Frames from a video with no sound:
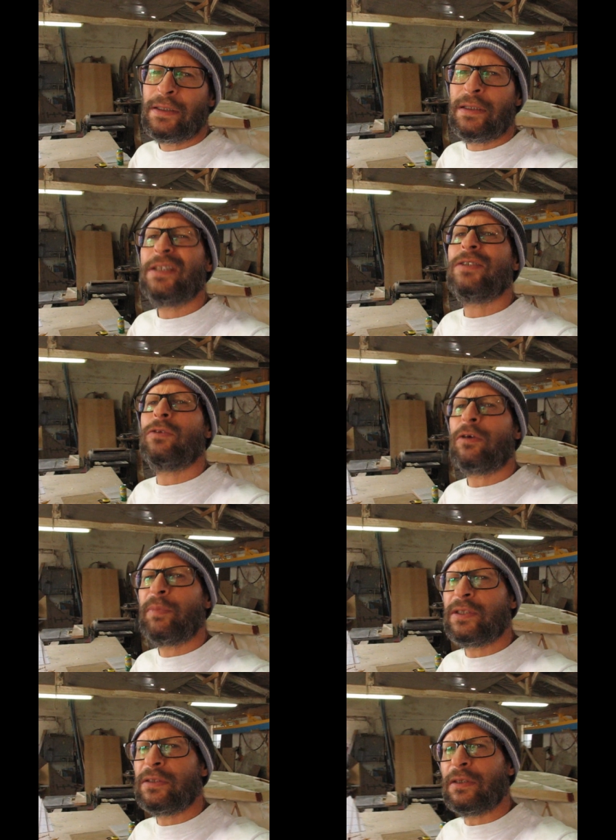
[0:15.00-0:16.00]
Let's talk
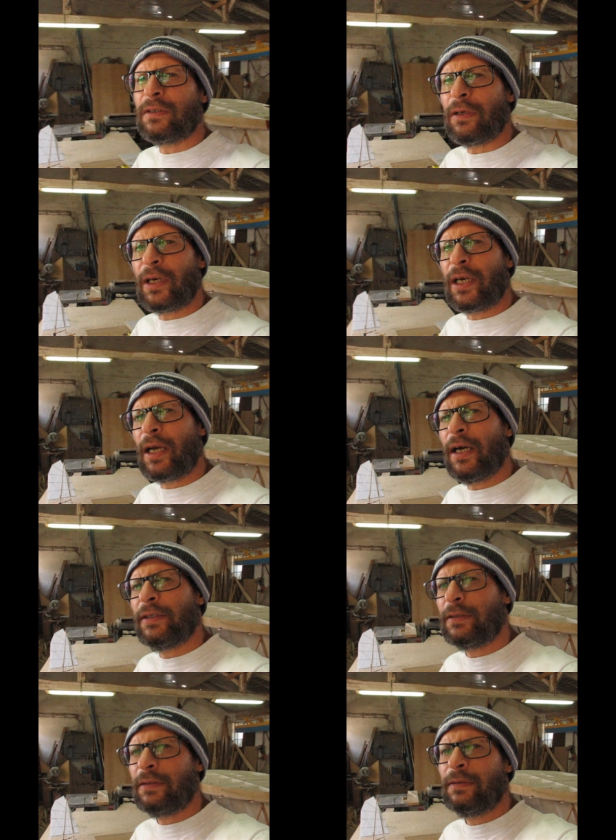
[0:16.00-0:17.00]
business, okay
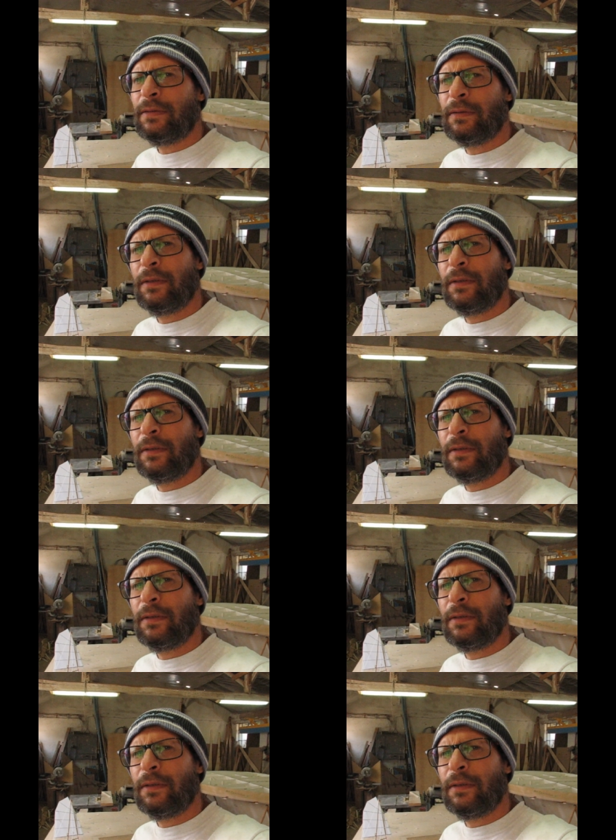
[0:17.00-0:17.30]
guys?